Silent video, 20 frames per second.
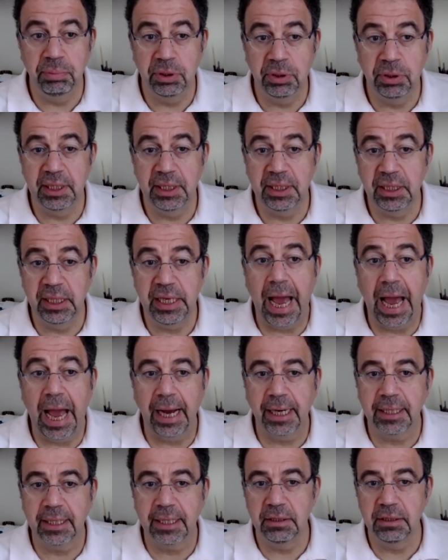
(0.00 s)
politically
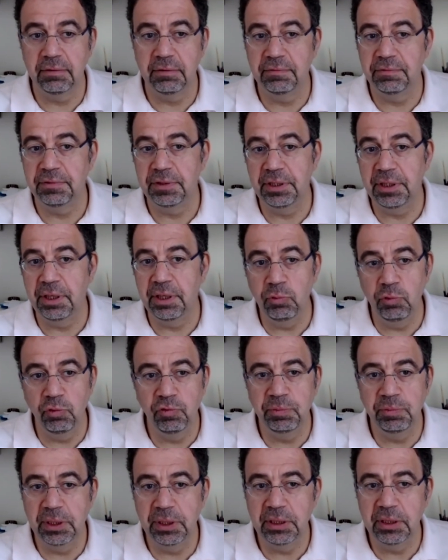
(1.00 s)
active in a
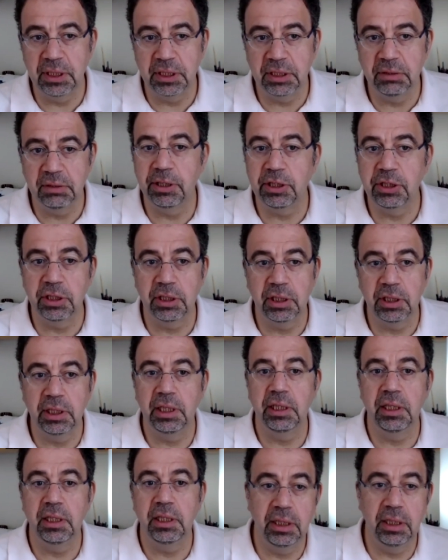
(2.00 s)
movement, especially
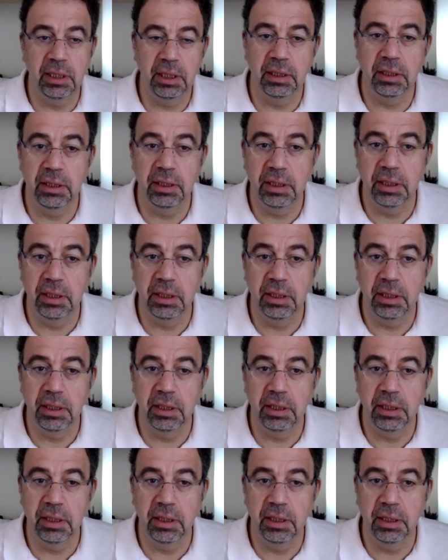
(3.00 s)
in a